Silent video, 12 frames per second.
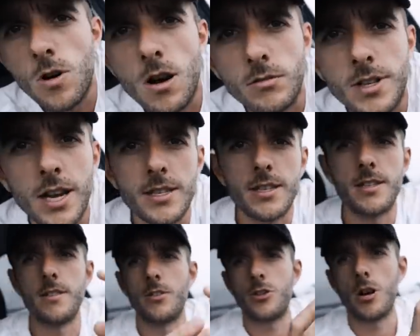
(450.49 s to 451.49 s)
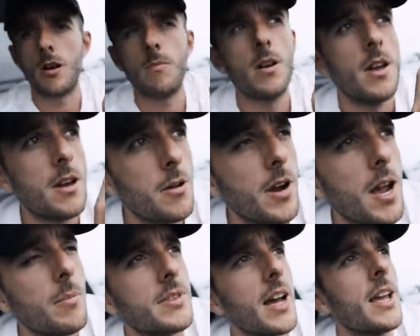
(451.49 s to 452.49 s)
Wild Daisy's in the shop. Quick
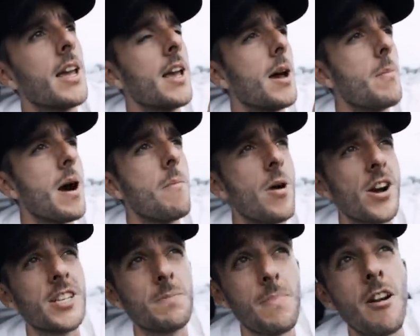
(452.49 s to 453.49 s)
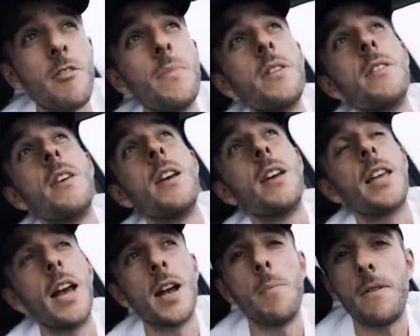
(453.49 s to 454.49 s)
update about my experiment.
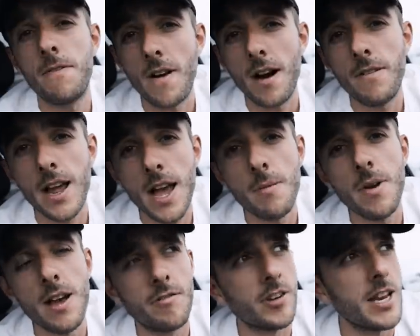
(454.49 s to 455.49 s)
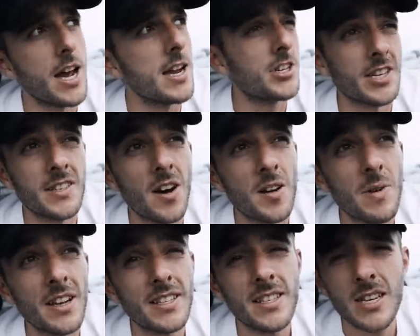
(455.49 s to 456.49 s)
Getting up at 5 a.m. every day, which I started
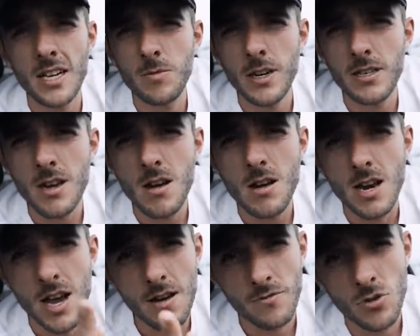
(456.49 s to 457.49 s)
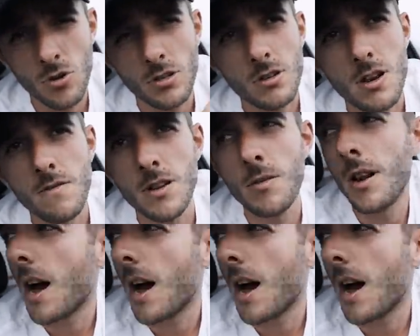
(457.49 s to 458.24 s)
about 6 weeks ago, and I have not given you